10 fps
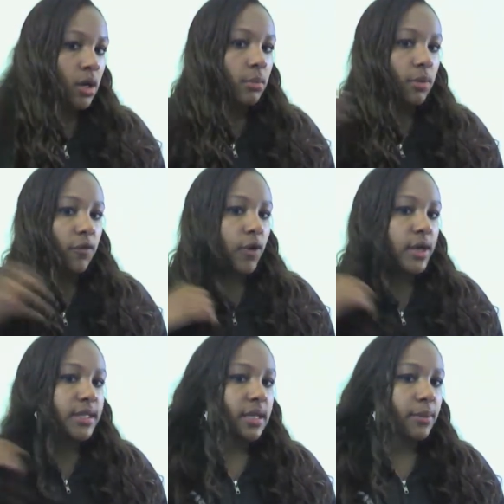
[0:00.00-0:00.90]
before I
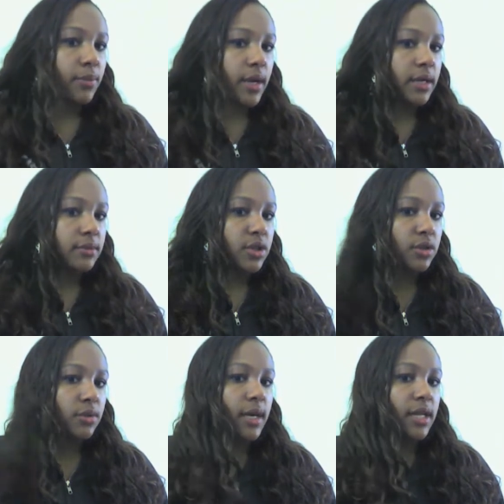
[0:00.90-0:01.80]
separate them
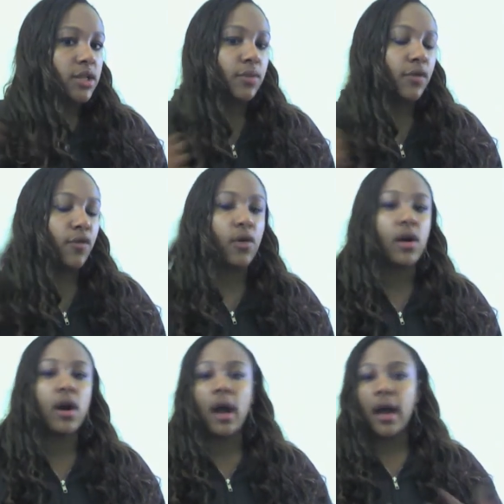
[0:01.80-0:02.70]
too much,
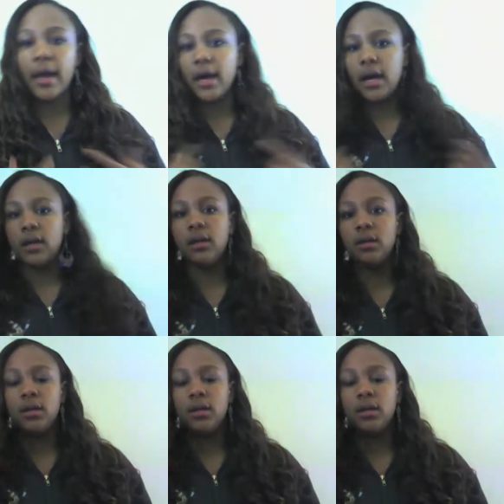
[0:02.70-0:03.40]
before I, uh,